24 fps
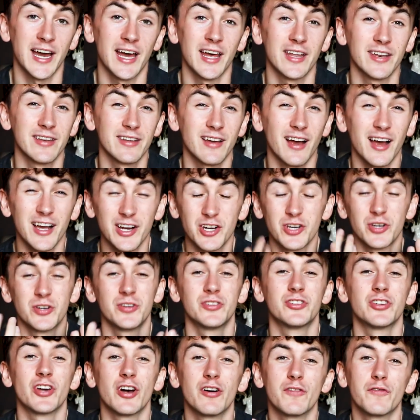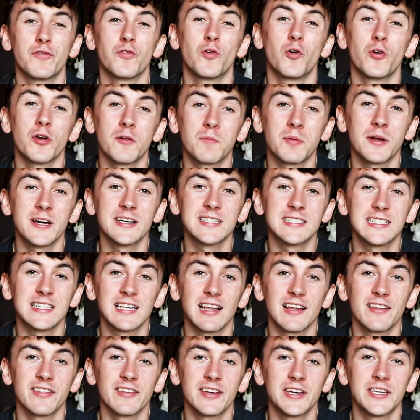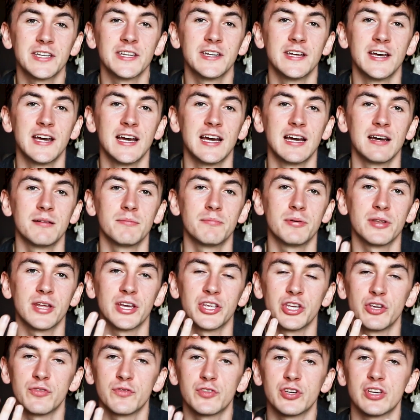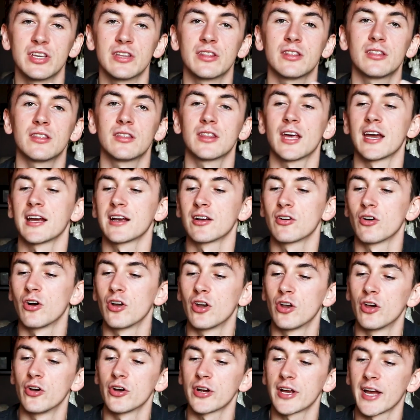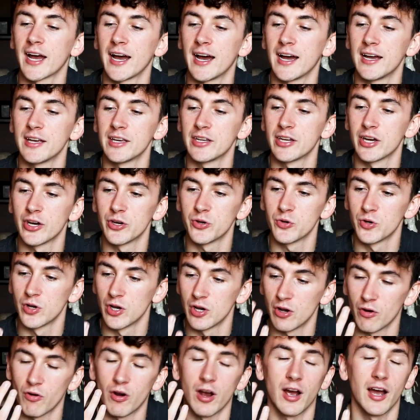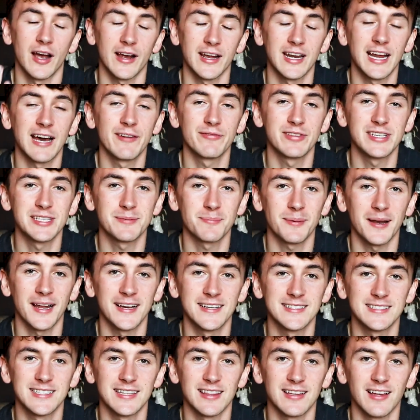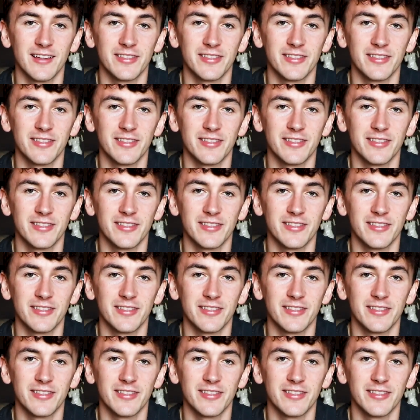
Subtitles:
and I could afford a place in London, but then you've just then got to look at, you know, all right, I can have this place in